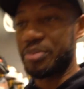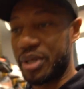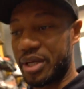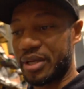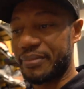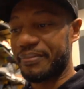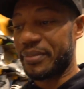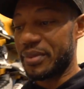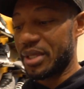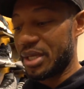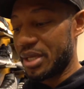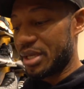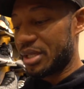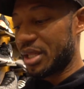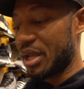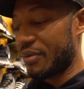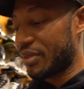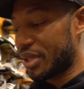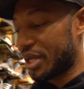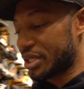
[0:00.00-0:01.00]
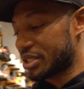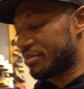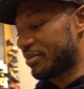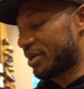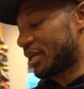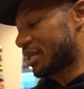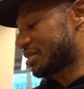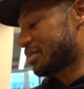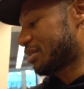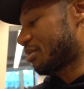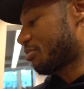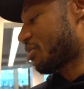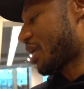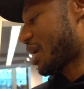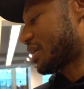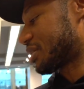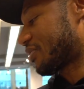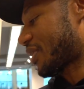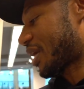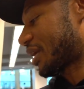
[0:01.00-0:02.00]
but nevertheless, man, it's
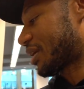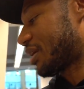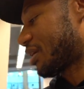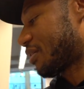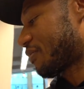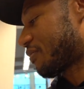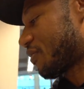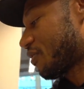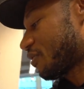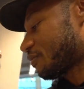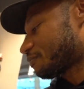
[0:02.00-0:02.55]
LeBron's, we gotta care for